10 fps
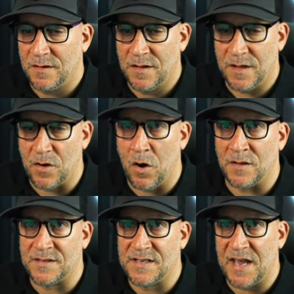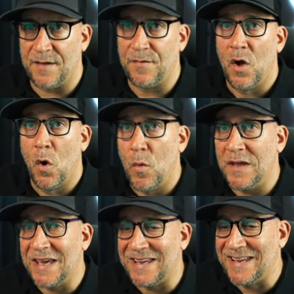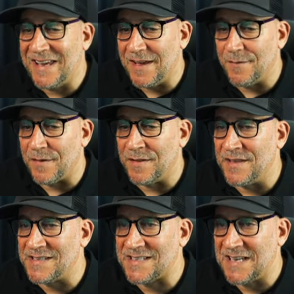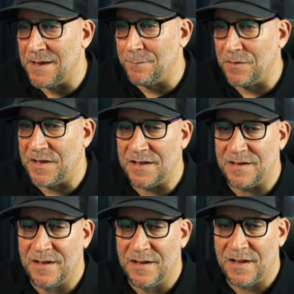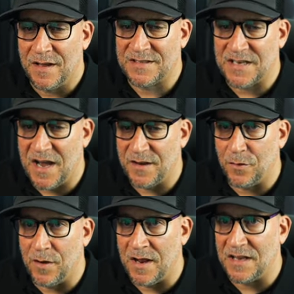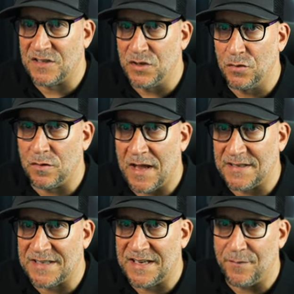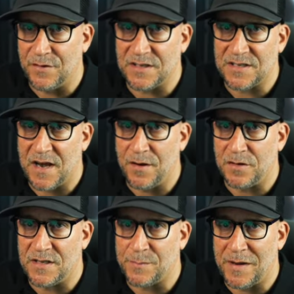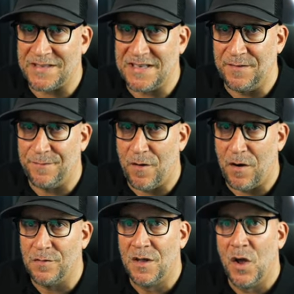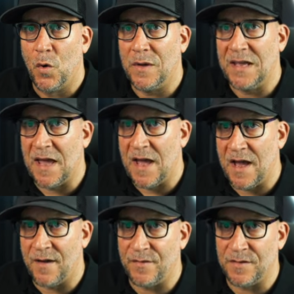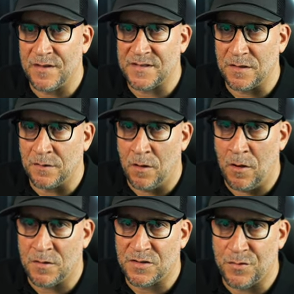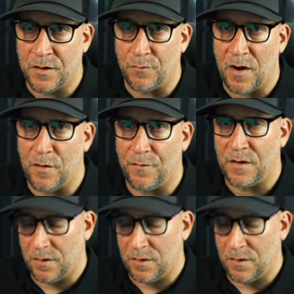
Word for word: Click on save. We could give this template a title, and I do like to give it a title because by default we have this long string right over